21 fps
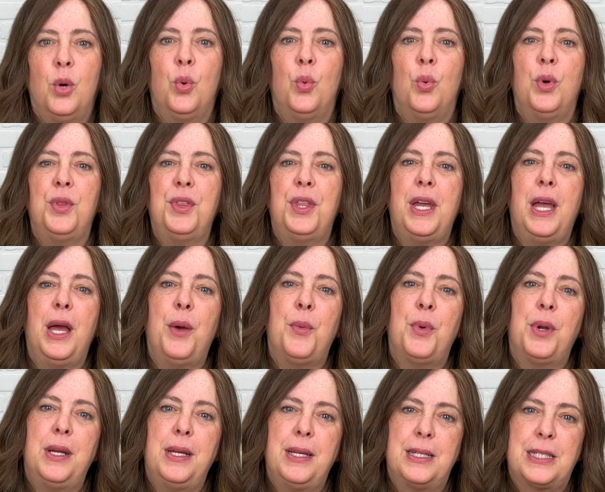One thing I
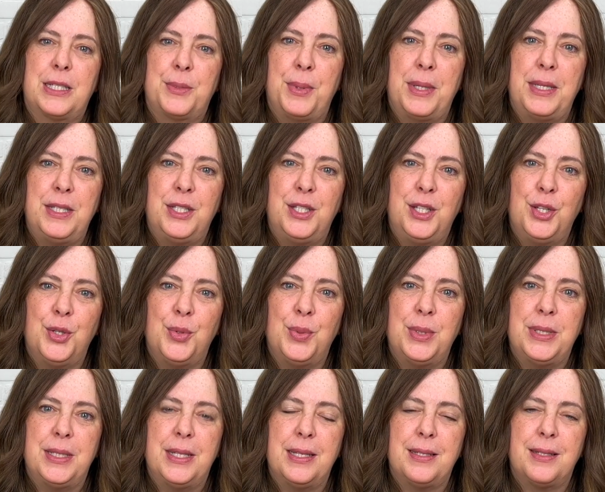wanna explain to you
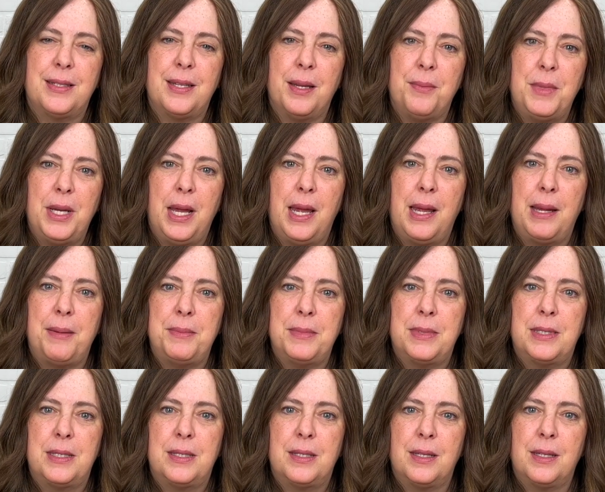is that
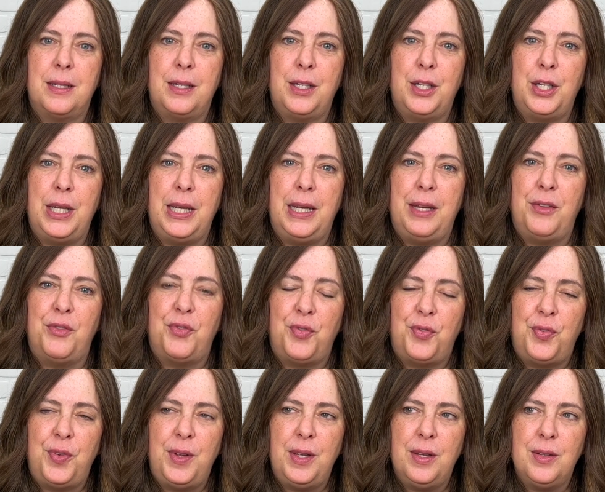sometimes it
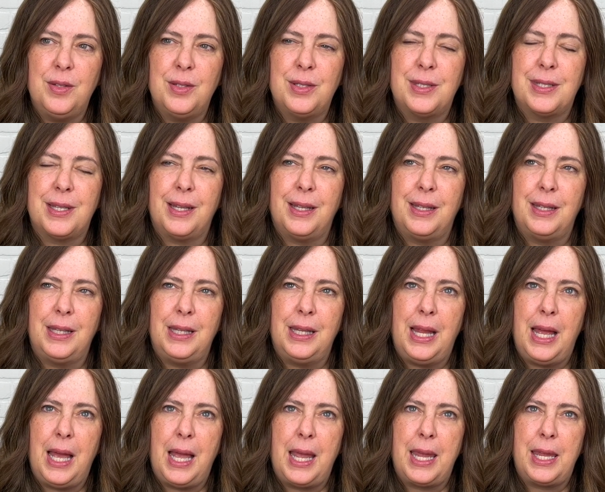feels
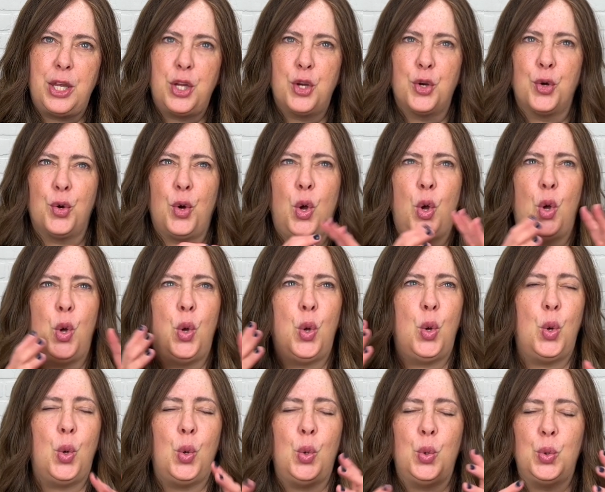like you're
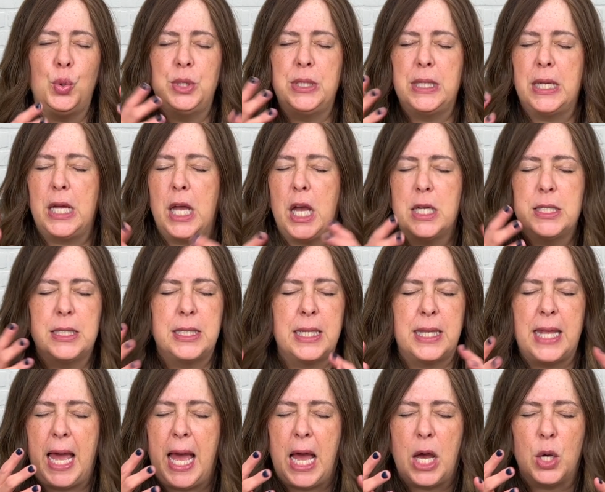holding on to
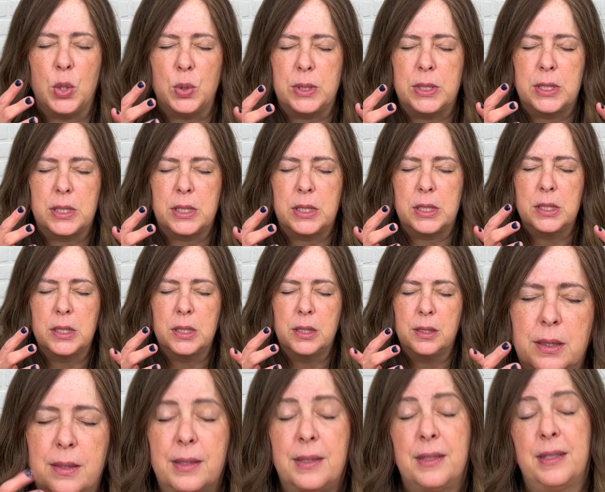the house.
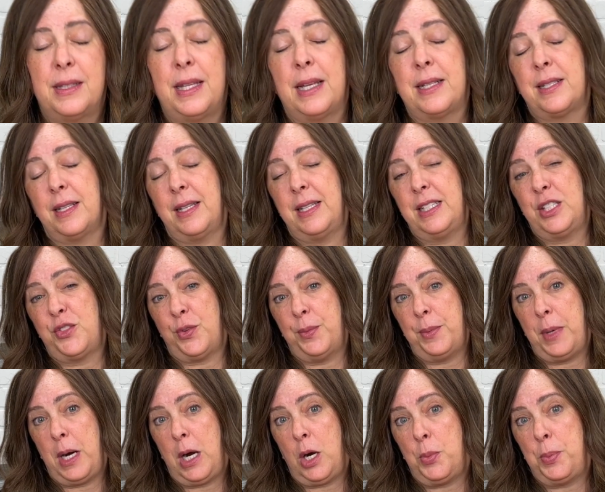That's at least
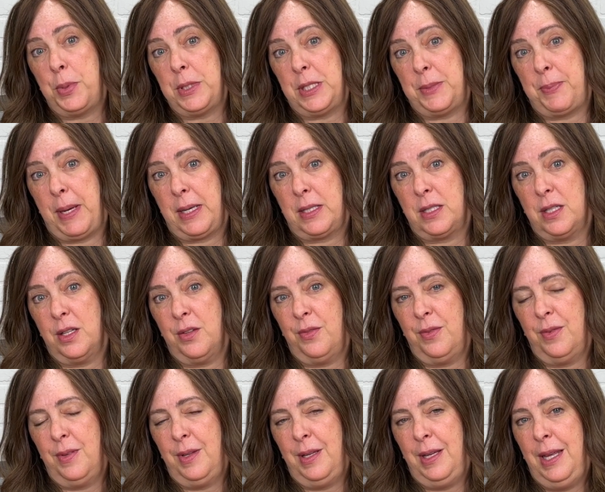from our
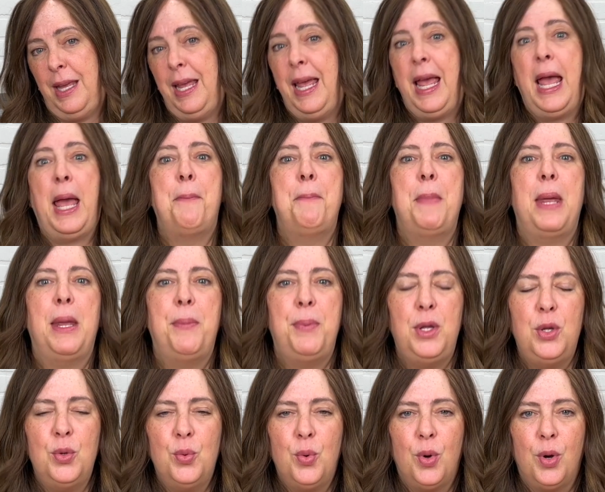perspective. And maybe
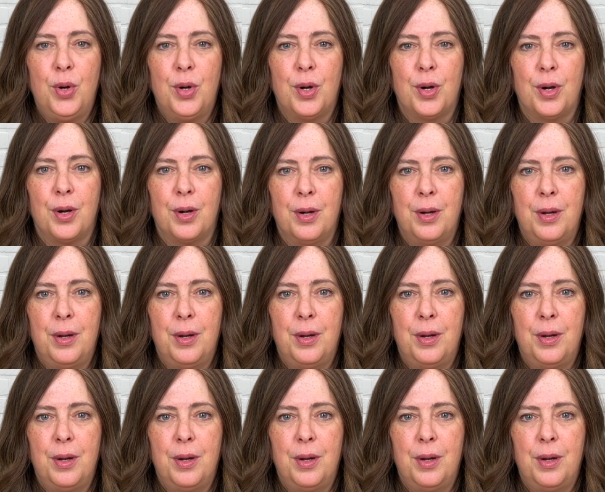you are.